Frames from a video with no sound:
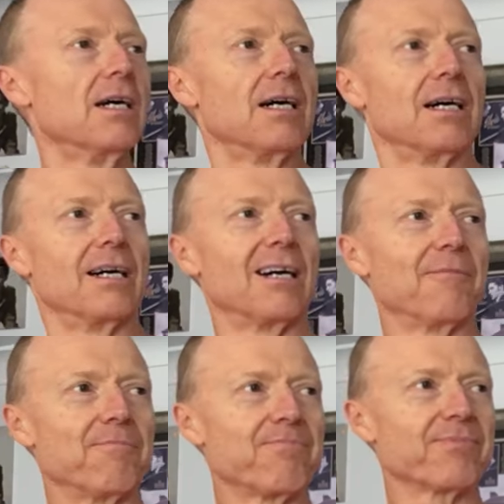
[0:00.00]

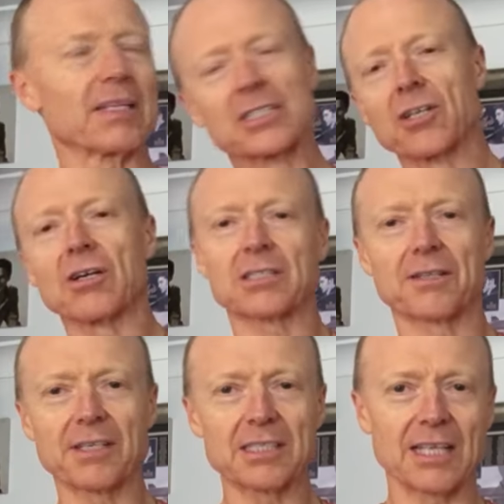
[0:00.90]
There's lots of
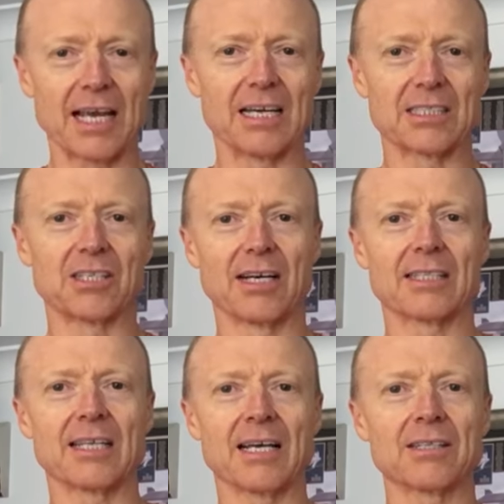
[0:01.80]
things in the house like
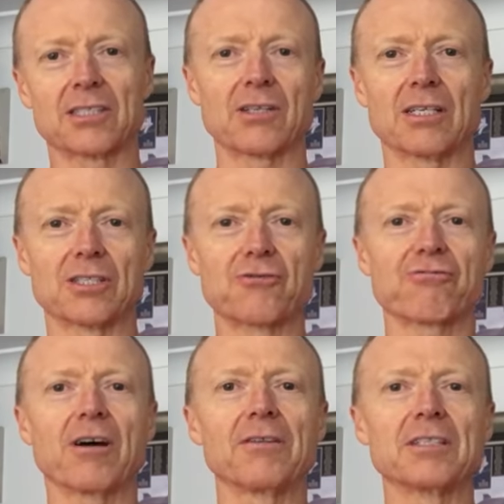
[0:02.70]
that. So let's
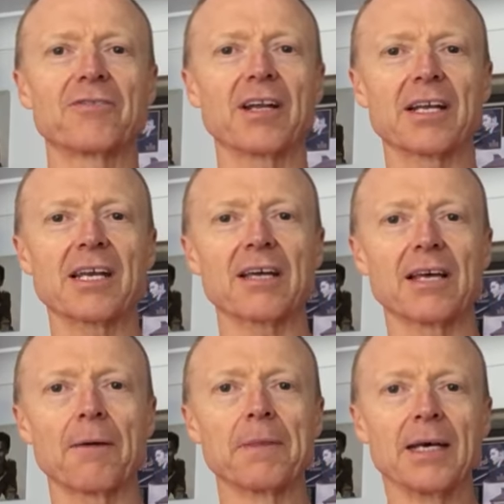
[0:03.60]
throw this video together.